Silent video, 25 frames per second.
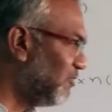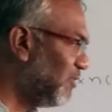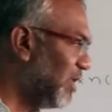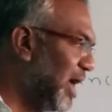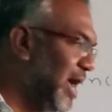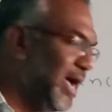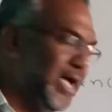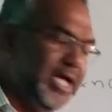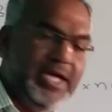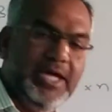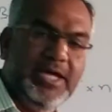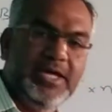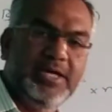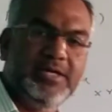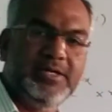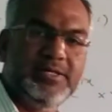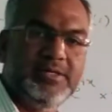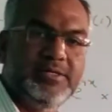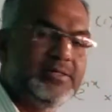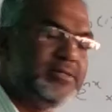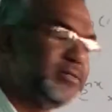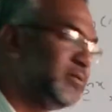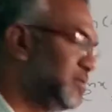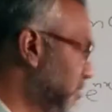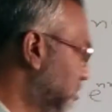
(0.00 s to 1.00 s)
y.
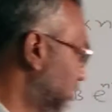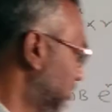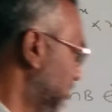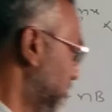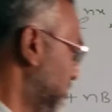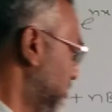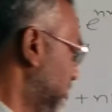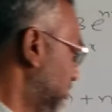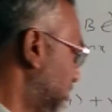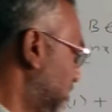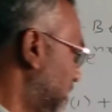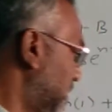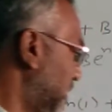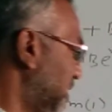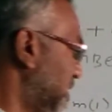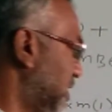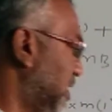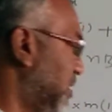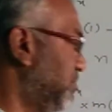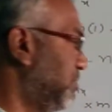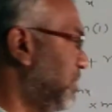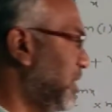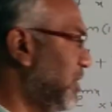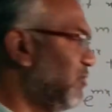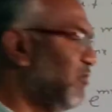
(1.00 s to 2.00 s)
Right?
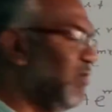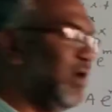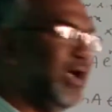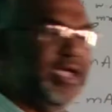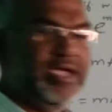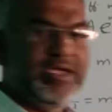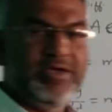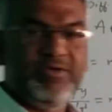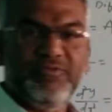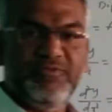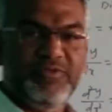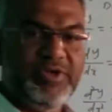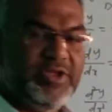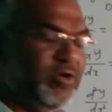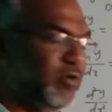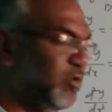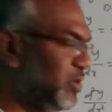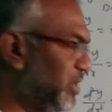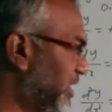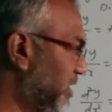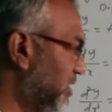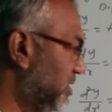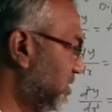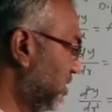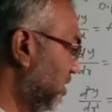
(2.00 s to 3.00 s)
M n y. We wrote
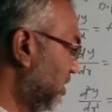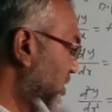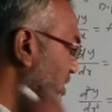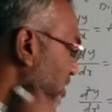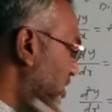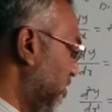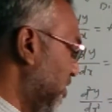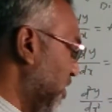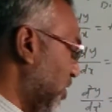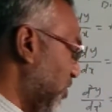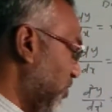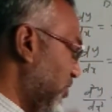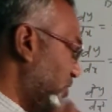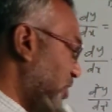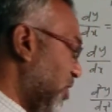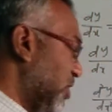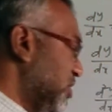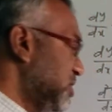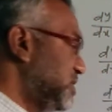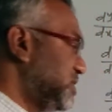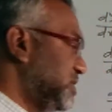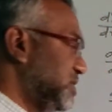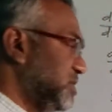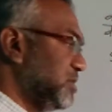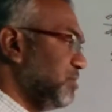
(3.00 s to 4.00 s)
it. Now,
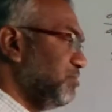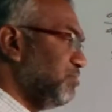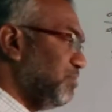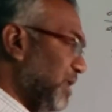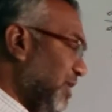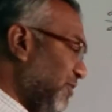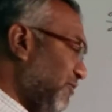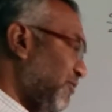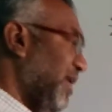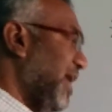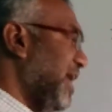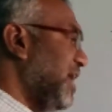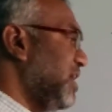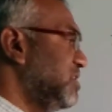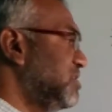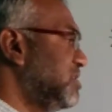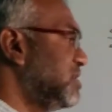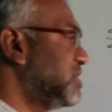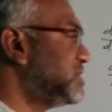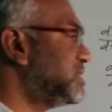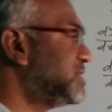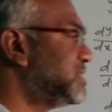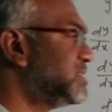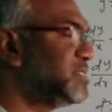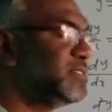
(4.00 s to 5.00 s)
on simplifying
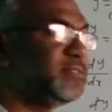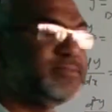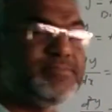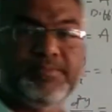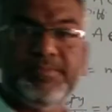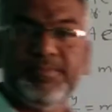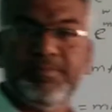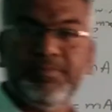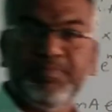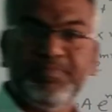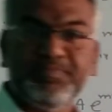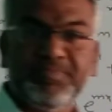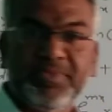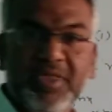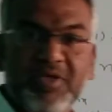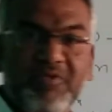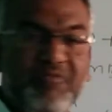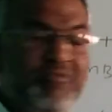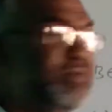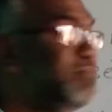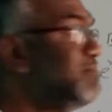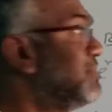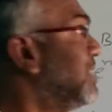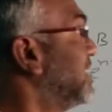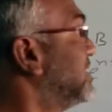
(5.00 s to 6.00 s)
this,
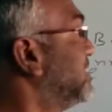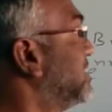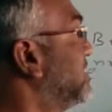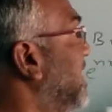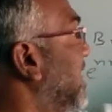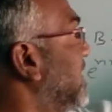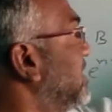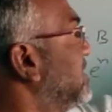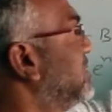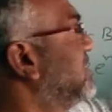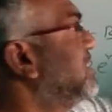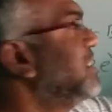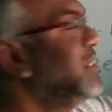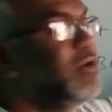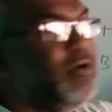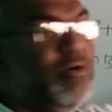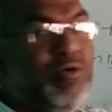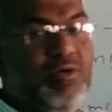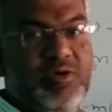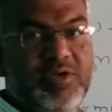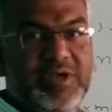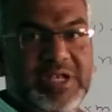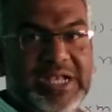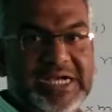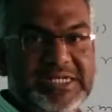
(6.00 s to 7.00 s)
we must get
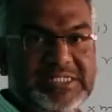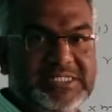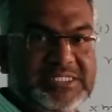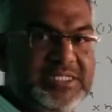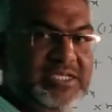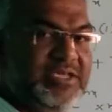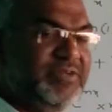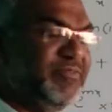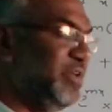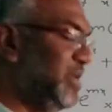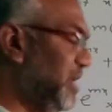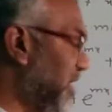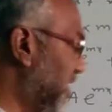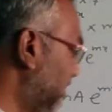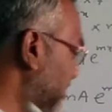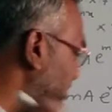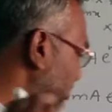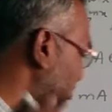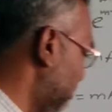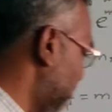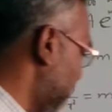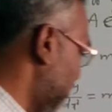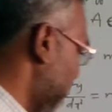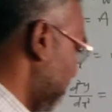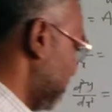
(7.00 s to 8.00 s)
0. Let's see if we can it
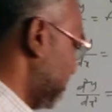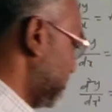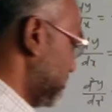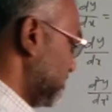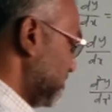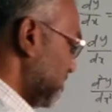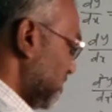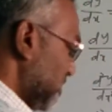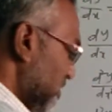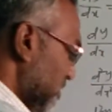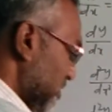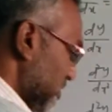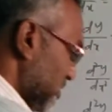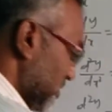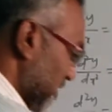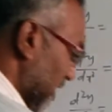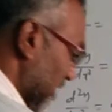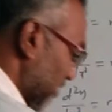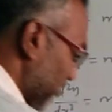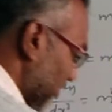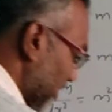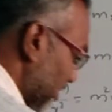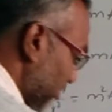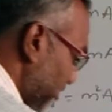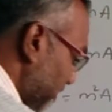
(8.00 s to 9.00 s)
or not. That
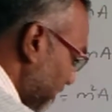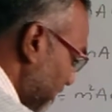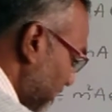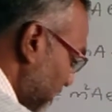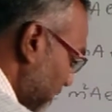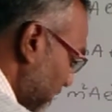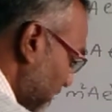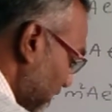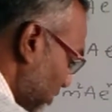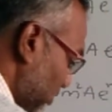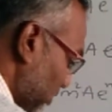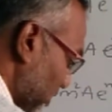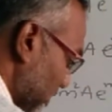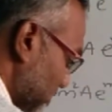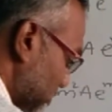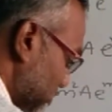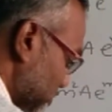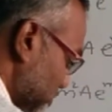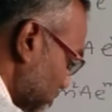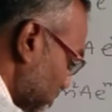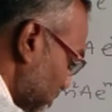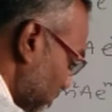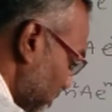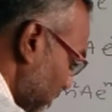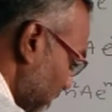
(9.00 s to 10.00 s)
will be equal
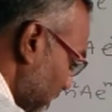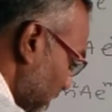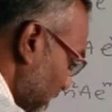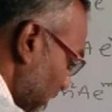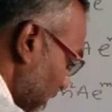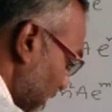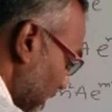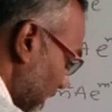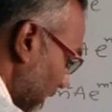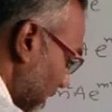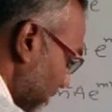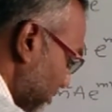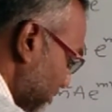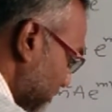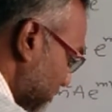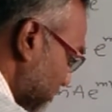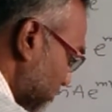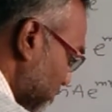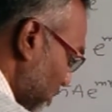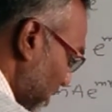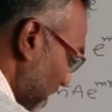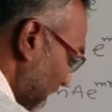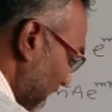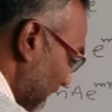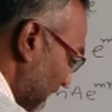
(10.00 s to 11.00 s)
to m
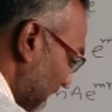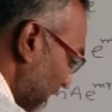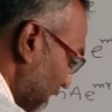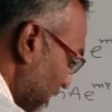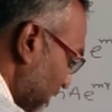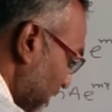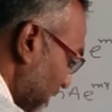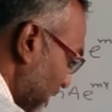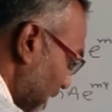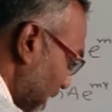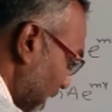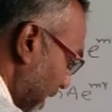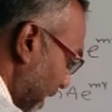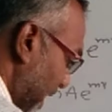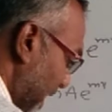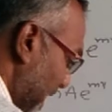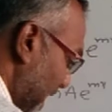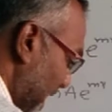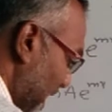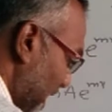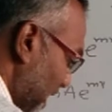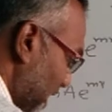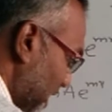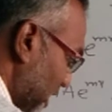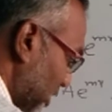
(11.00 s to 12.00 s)
square a
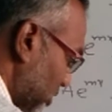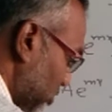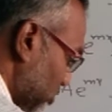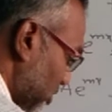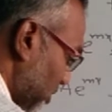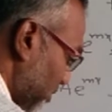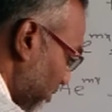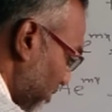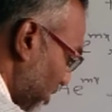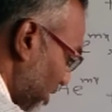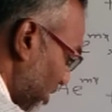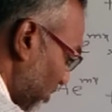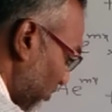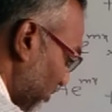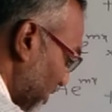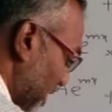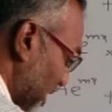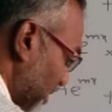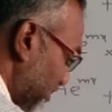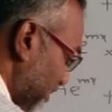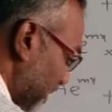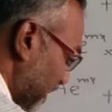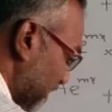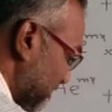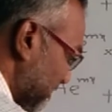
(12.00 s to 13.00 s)
e to the power of
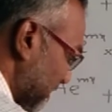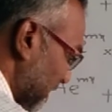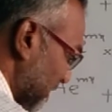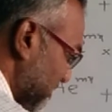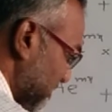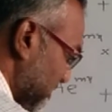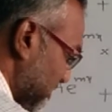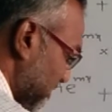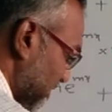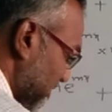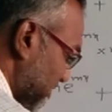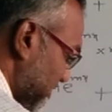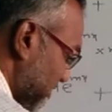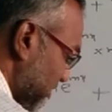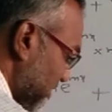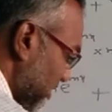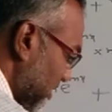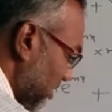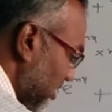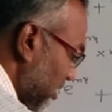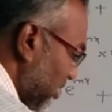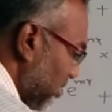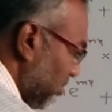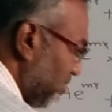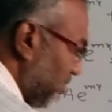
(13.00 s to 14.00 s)
mx as it is
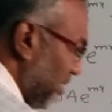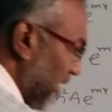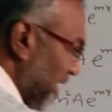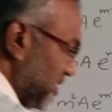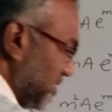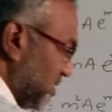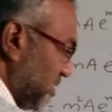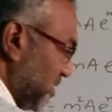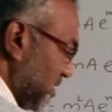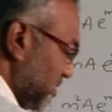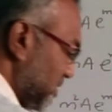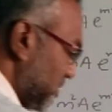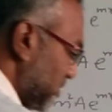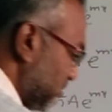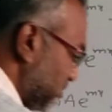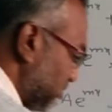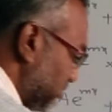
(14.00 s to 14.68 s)
plus this